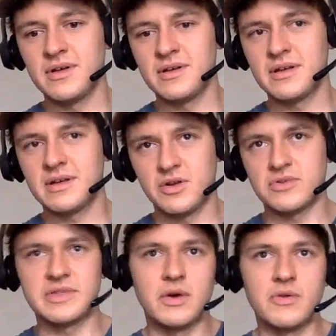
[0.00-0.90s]
You're
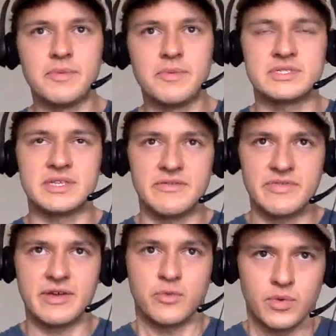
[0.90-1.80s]
the only person I've
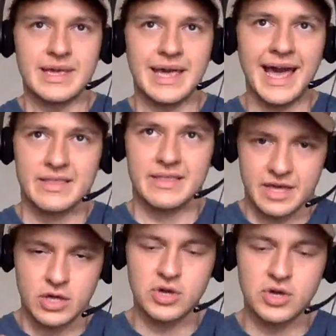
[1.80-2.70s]
like really had like a
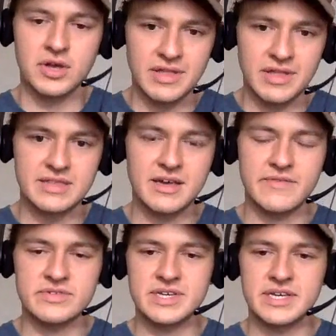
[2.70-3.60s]
good lengthy
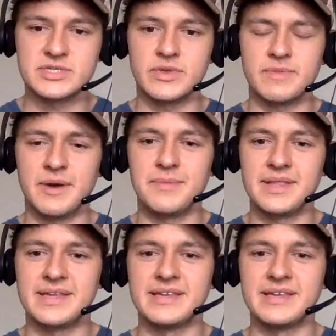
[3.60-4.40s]
conversation with about money,